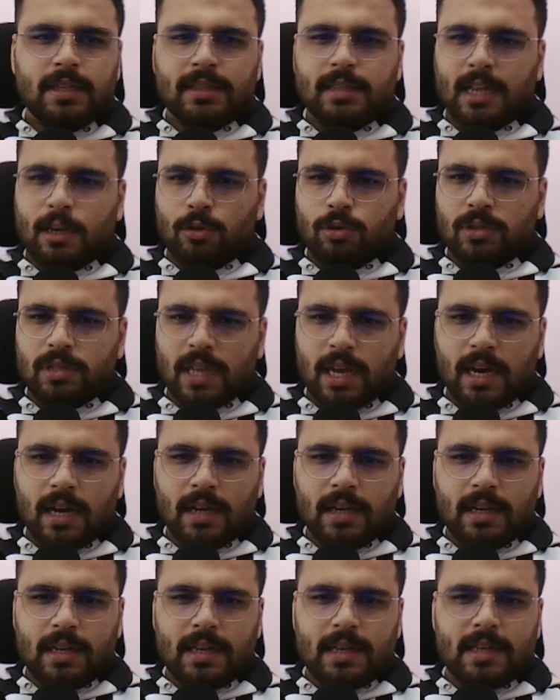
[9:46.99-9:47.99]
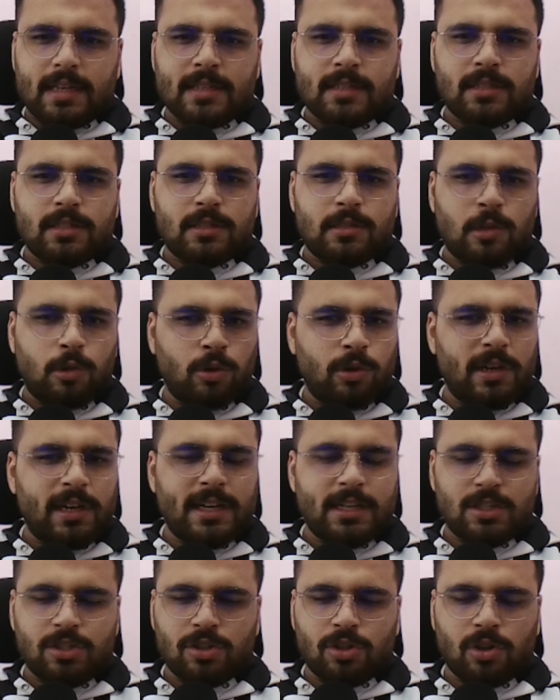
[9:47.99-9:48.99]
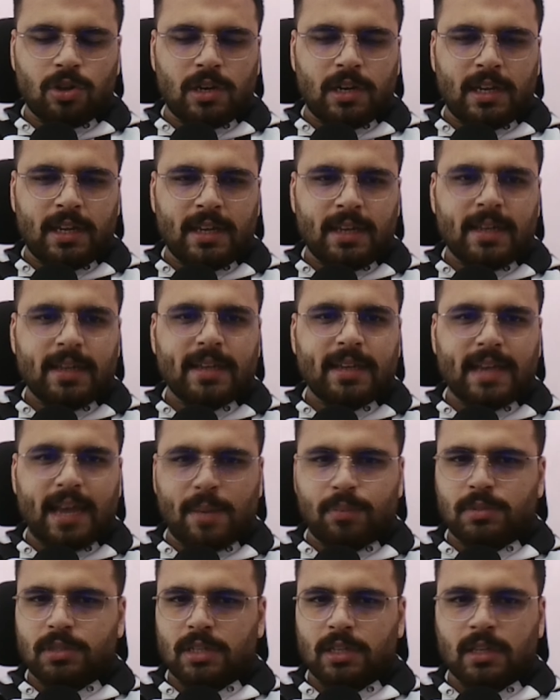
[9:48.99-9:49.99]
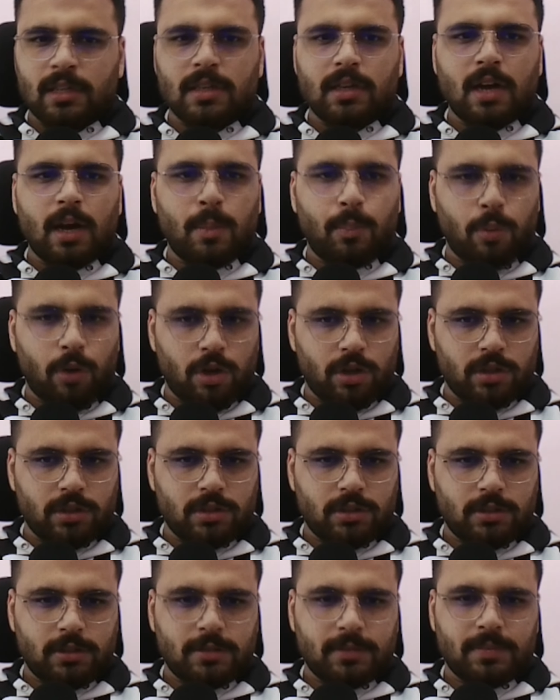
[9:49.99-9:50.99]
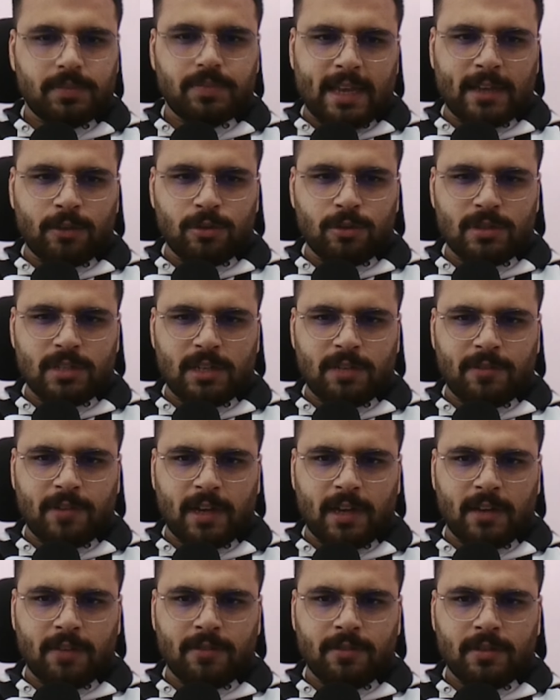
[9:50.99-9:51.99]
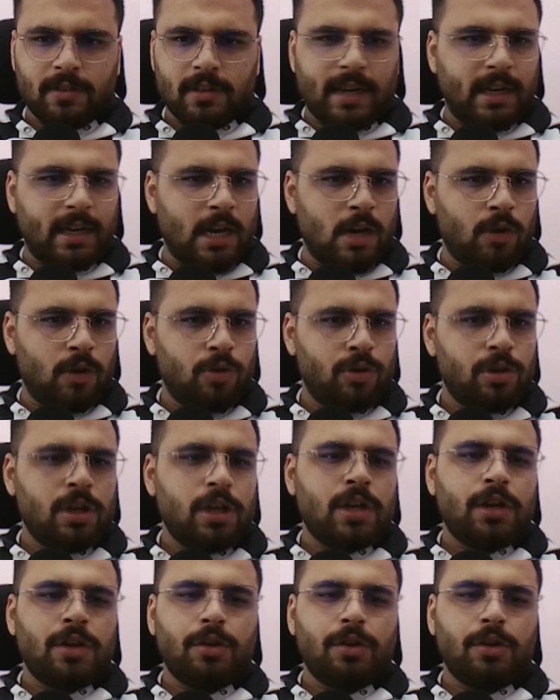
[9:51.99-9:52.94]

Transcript: now Tal is slowly and surely capturing the pawns. King to c5 and now